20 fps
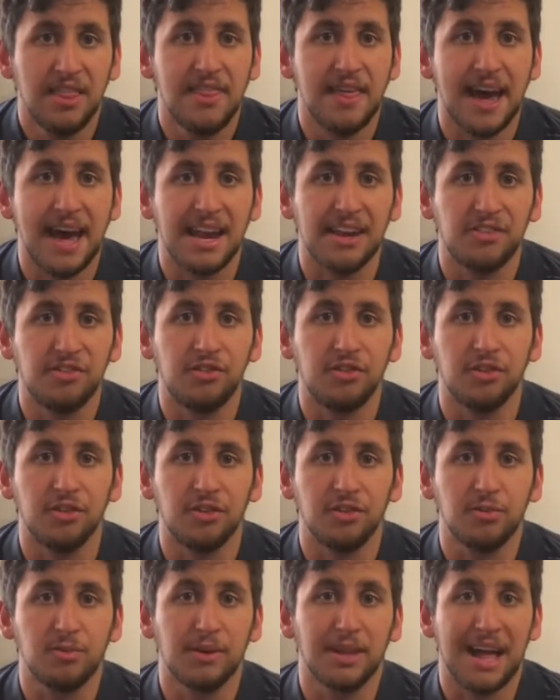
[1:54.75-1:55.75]
that
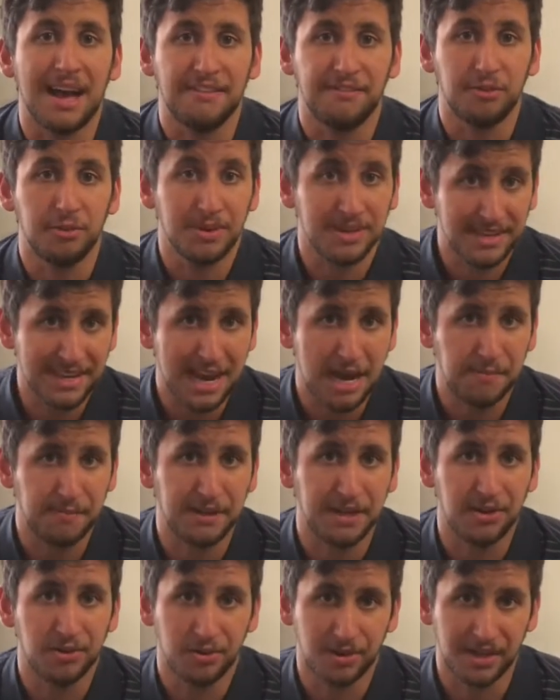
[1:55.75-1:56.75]
students will have to
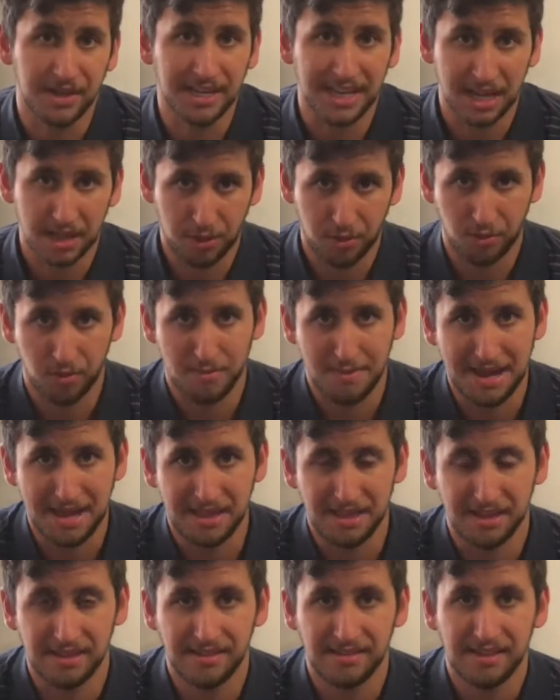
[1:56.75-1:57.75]
adapt in order to get through
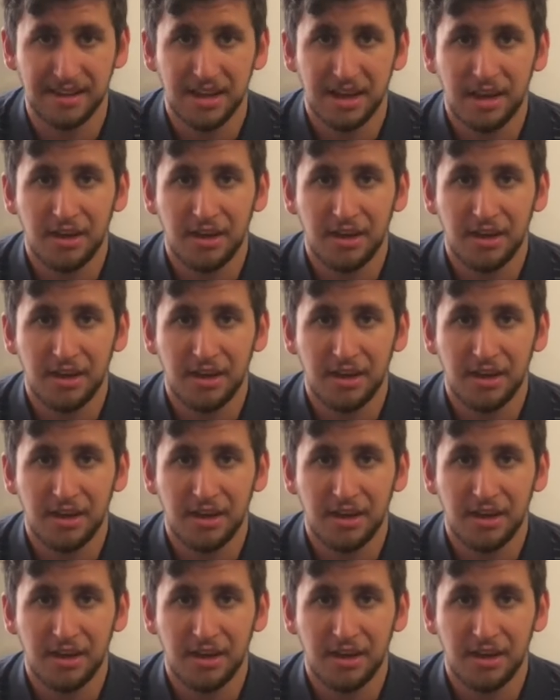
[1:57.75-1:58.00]
methods.